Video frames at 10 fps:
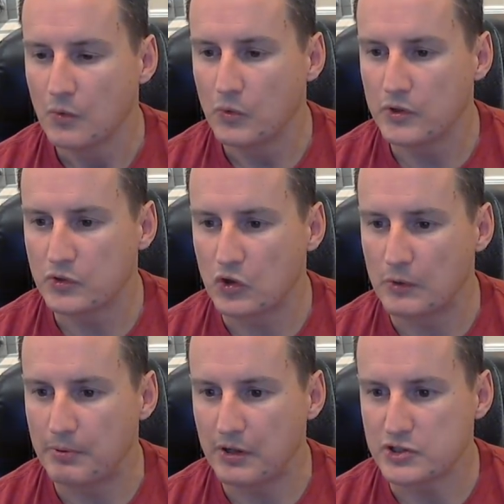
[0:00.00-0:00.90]
Wouldn't
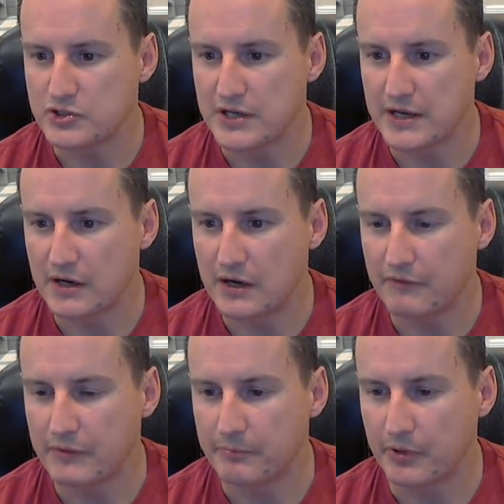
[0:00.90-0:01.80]
chrome polish take
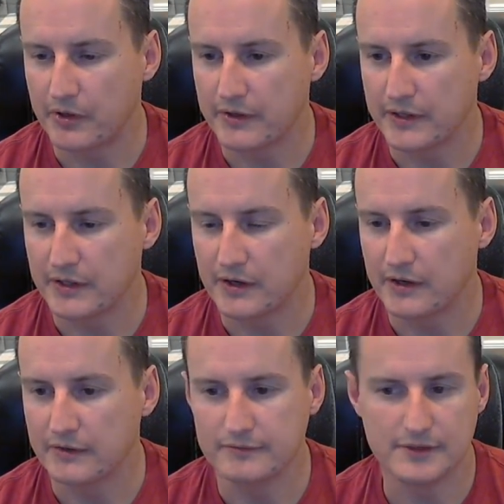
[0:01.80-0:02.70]
off the burnt
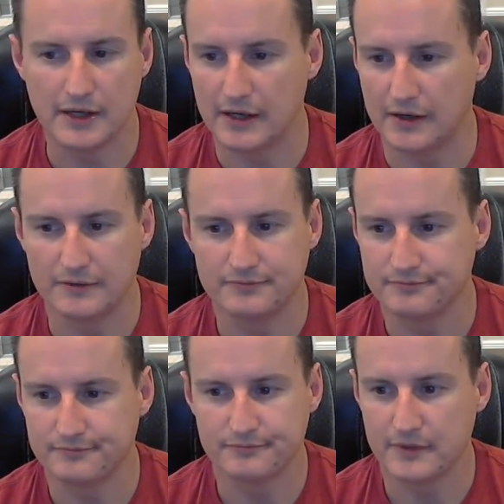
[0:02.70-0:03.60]
neon? Nah,
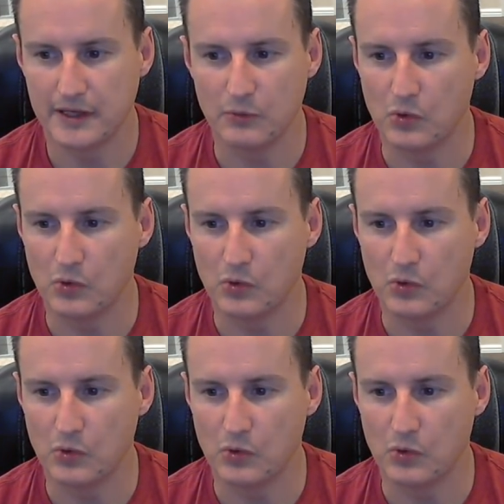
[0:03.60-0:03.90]
it